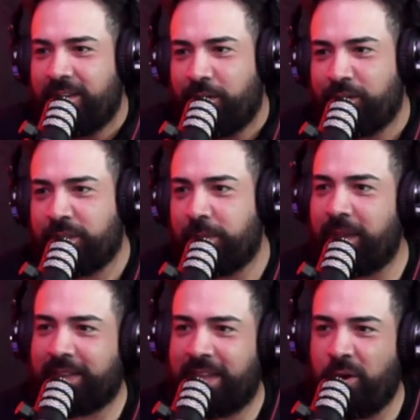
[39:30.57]
or something
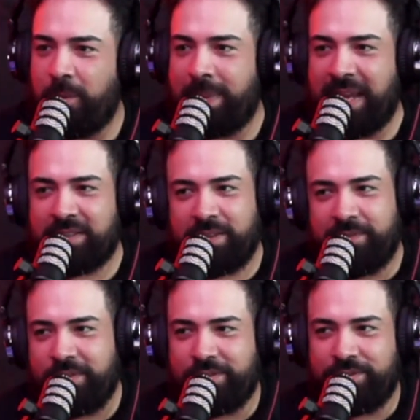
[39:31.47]
like that. Or Back to the
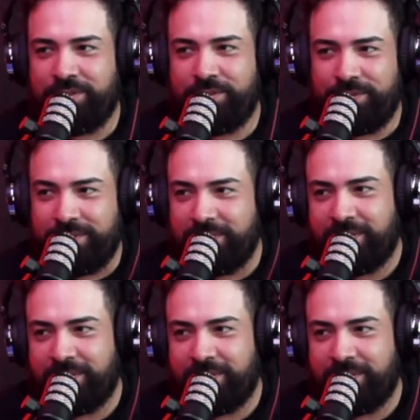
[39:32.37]
Future 2,